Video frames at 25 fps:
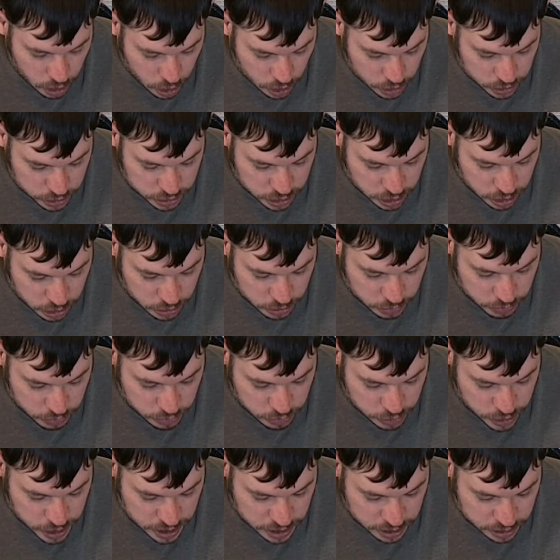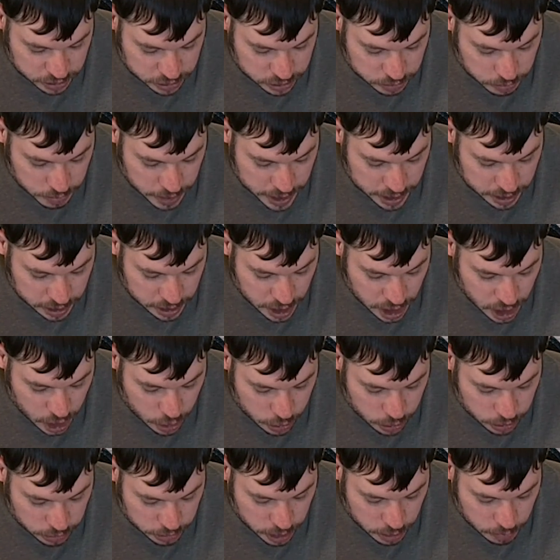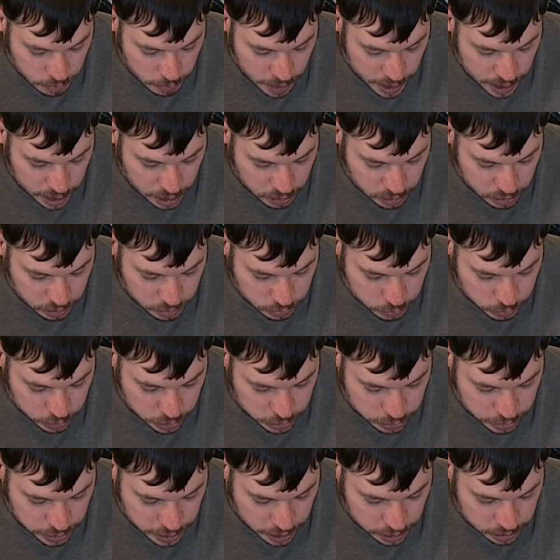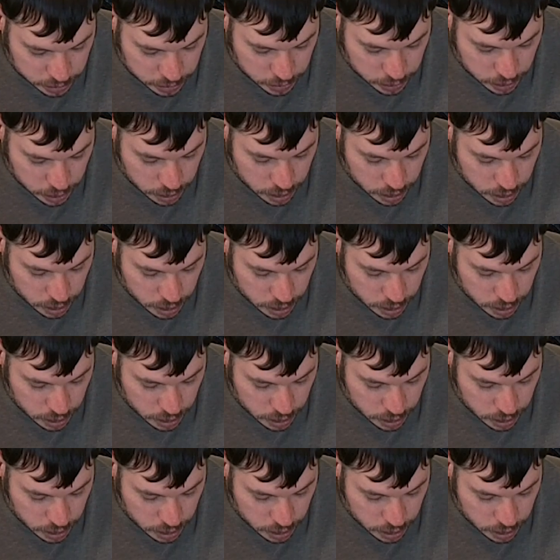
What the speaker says: Our Southern friends made an error they might regret.